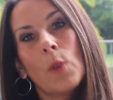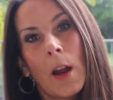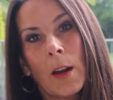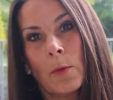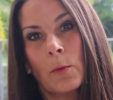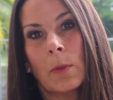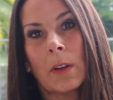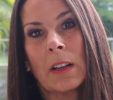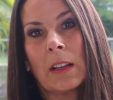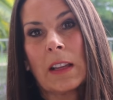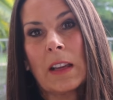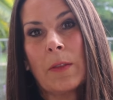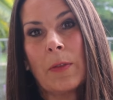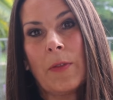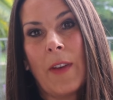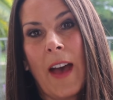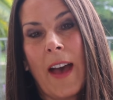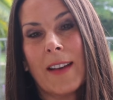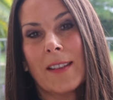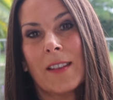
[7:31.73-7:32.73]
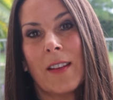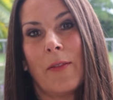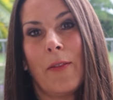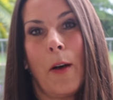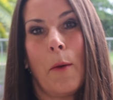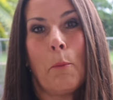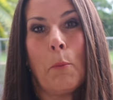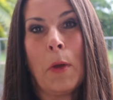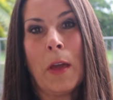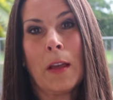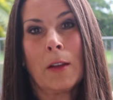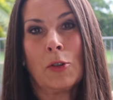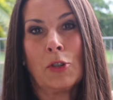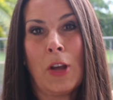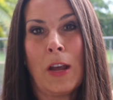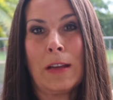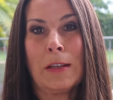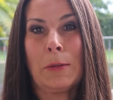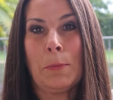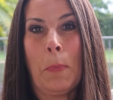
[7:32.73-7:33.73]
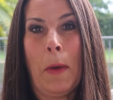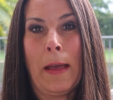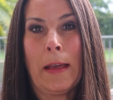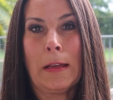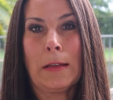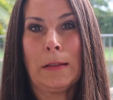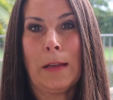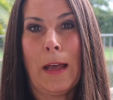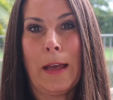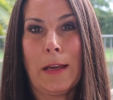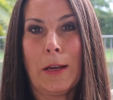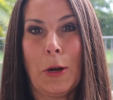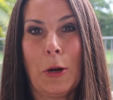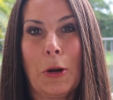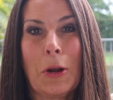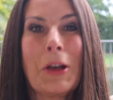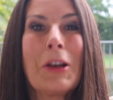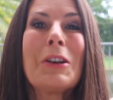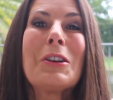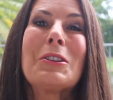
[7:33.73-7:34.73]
run really fast if I'm being chased by a tiger.